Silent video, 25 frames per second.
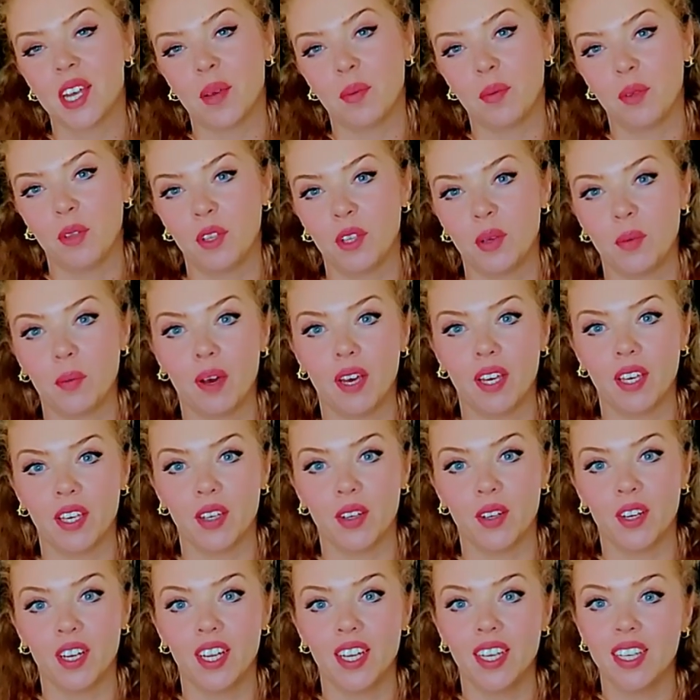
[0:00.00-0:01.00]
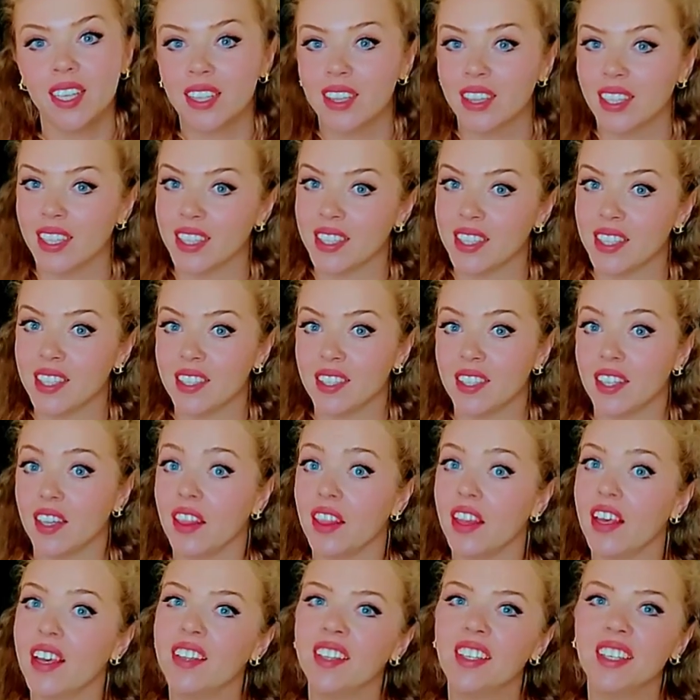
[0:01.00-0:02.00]
I. Beauty by Yulia. This is
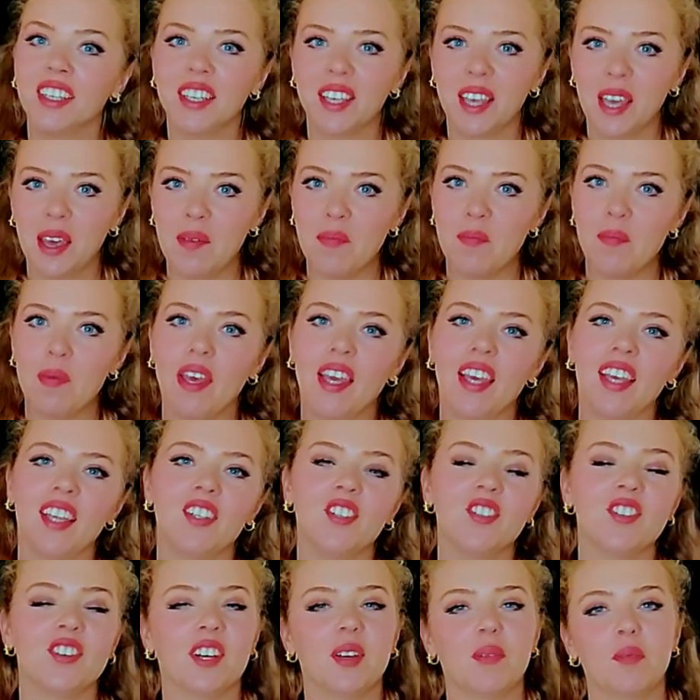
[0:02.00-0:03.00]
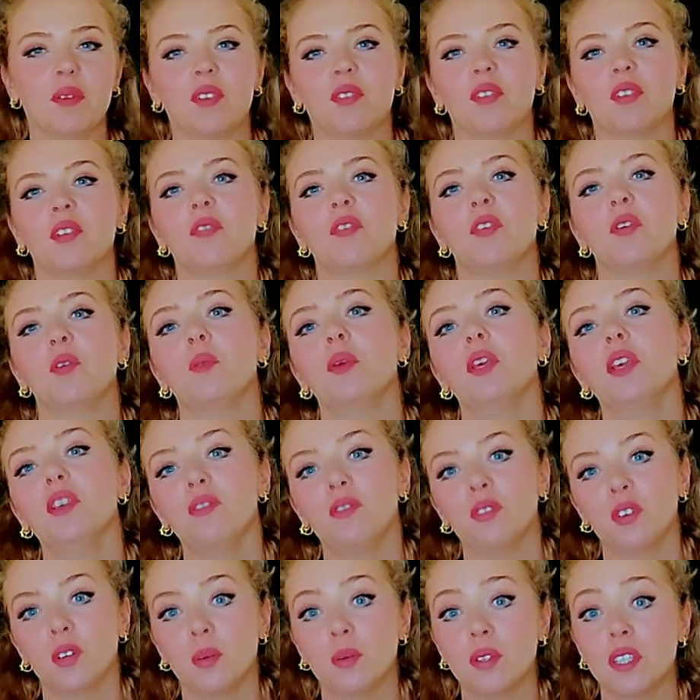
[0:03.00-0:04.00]
another campaign try-me review me
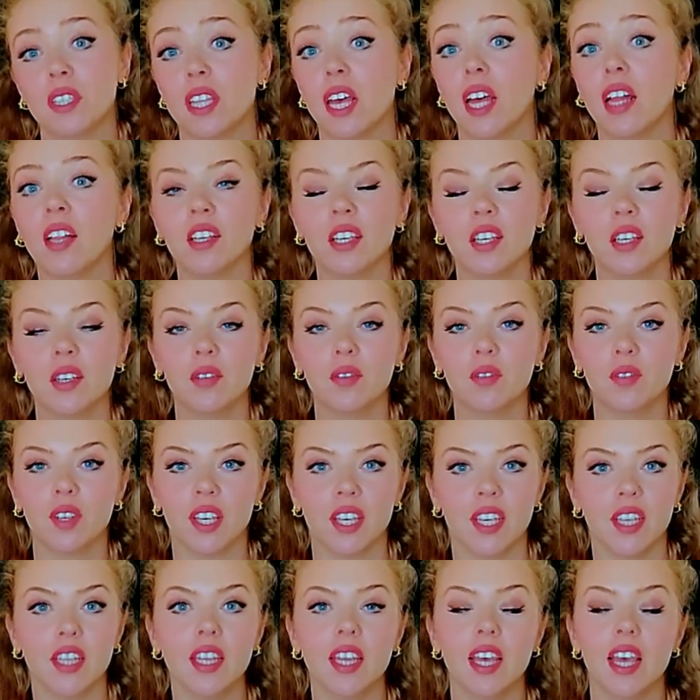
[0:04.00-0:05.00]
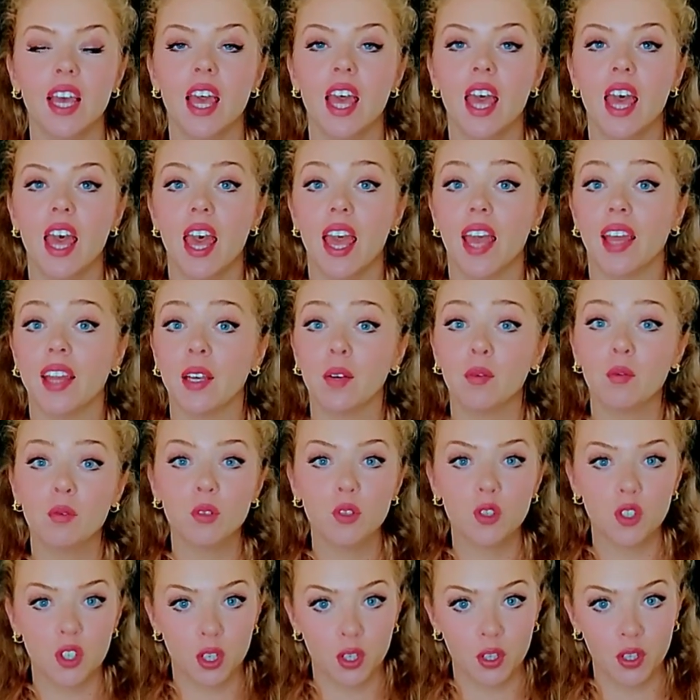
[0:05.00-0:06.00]
from Style Korean, and I will
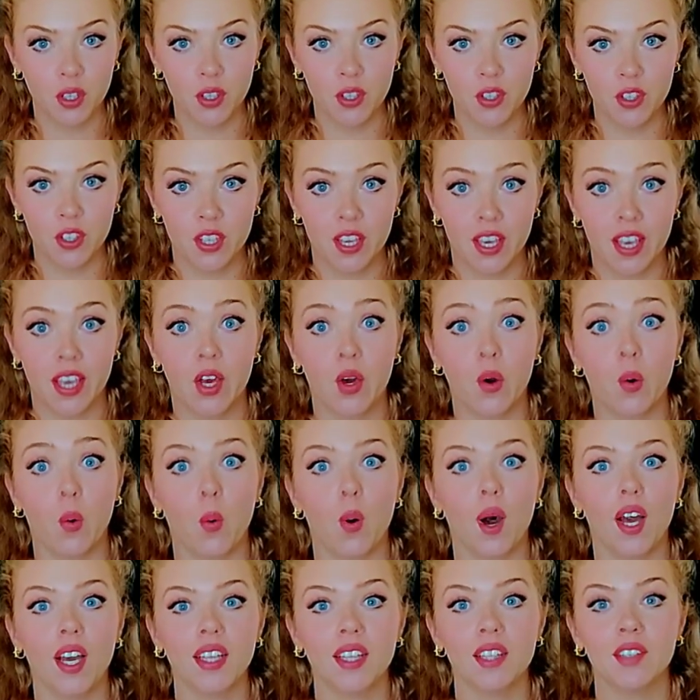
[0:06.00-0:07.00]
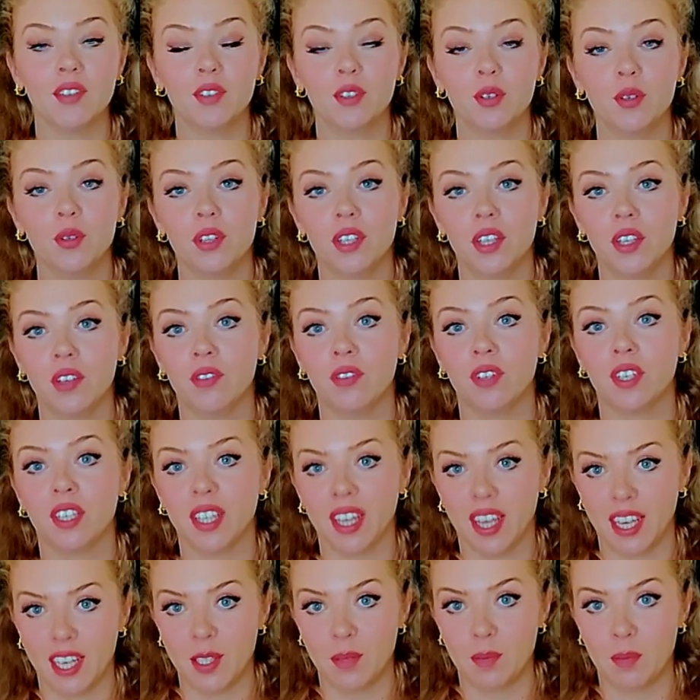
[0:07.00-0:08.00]
show you today quite a few different
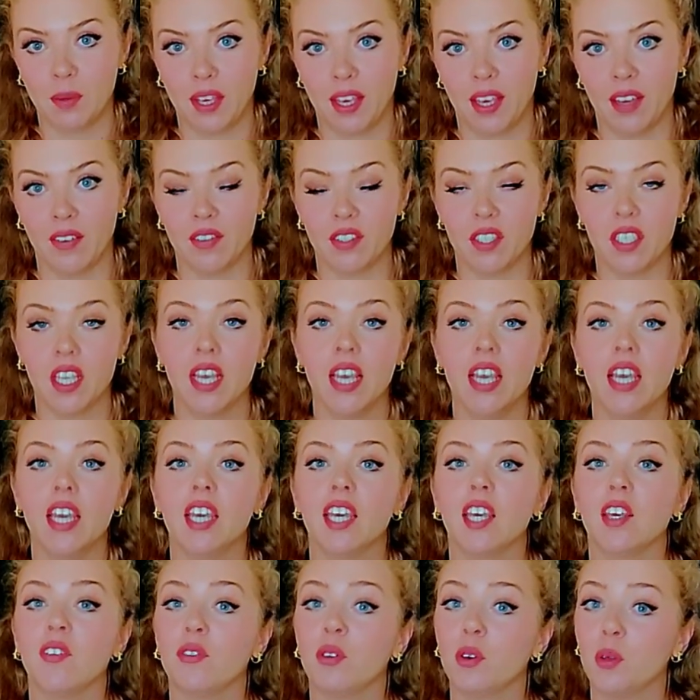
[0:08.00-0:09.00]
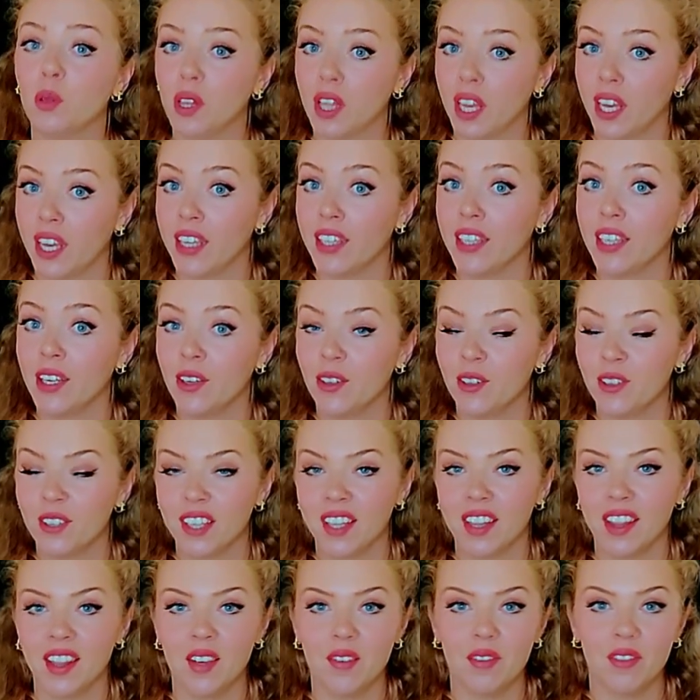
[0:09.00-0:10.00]
SPFs. If you like the
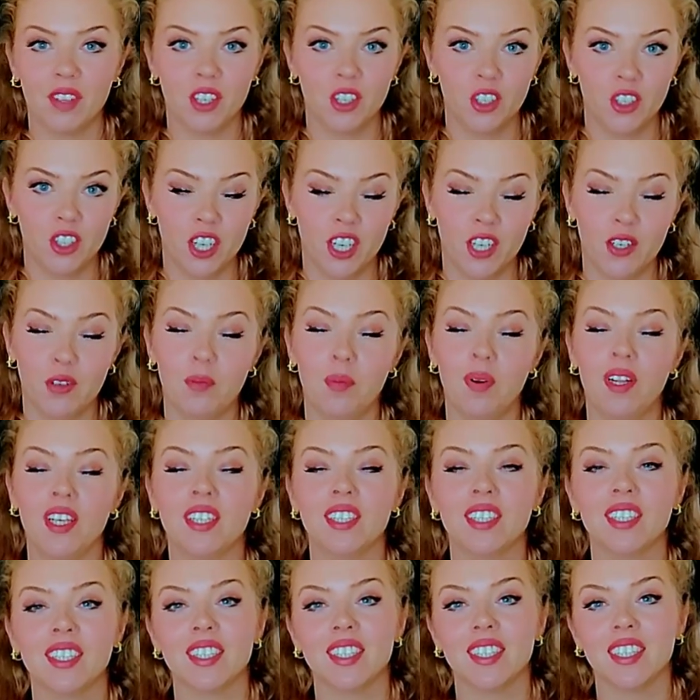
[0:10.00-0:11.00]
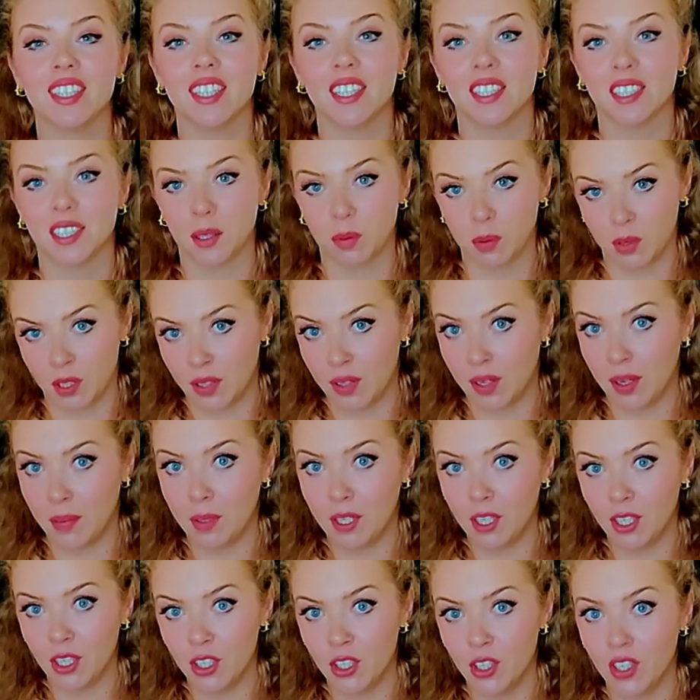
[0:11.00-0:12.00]
content of this channel, please consider
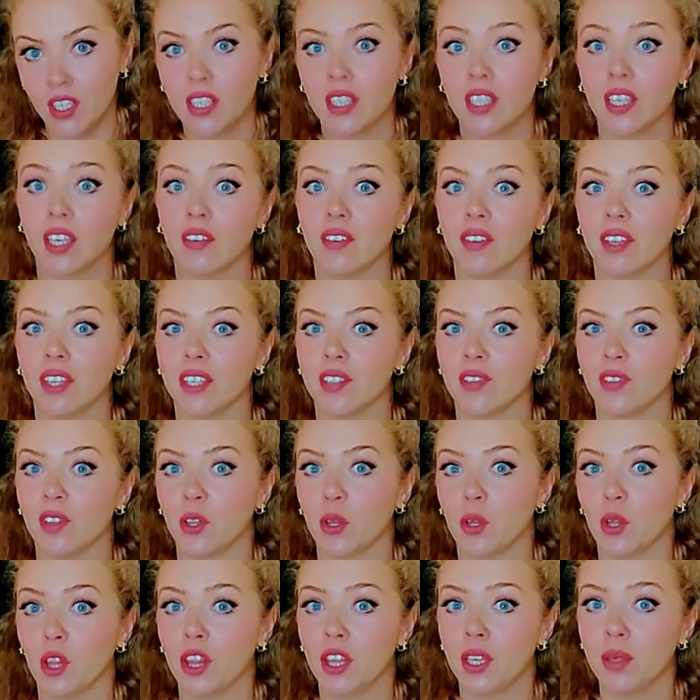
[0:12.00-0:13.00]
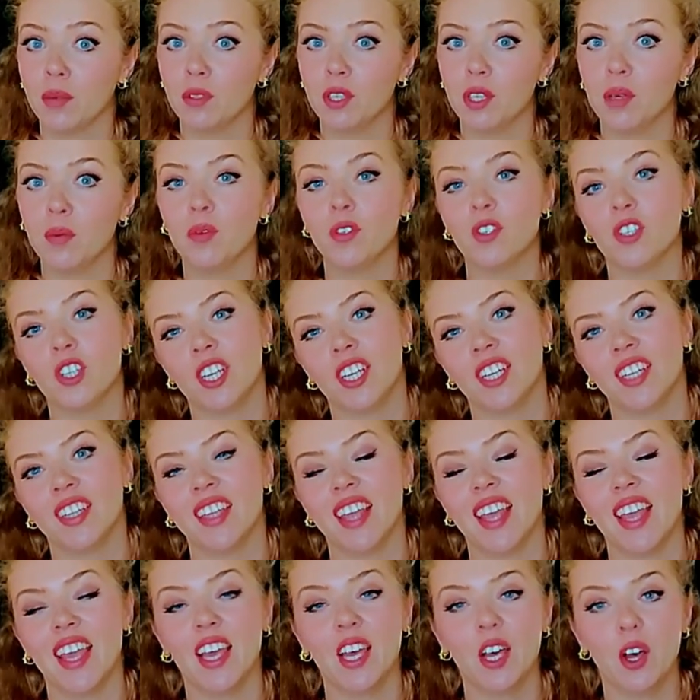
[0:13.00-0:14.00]
subscribing to it, give this video a thumbs up, share it
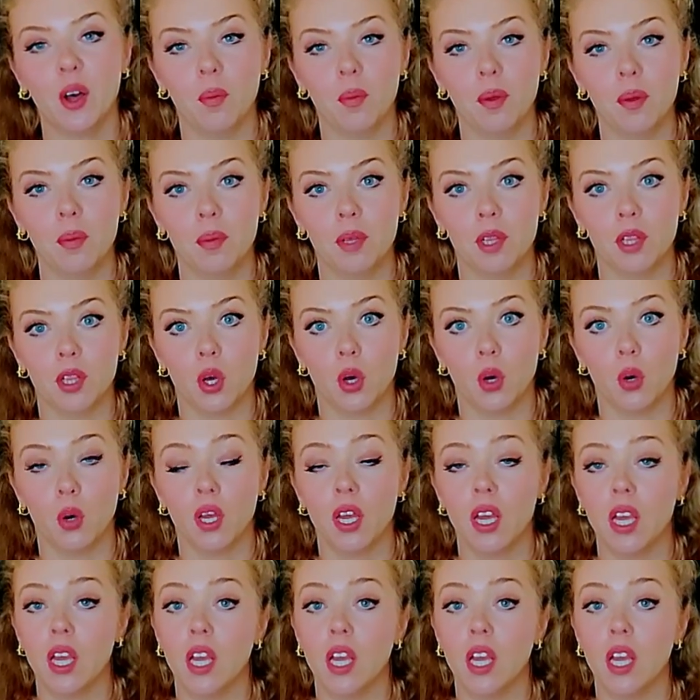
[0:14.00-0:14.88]
and comment below.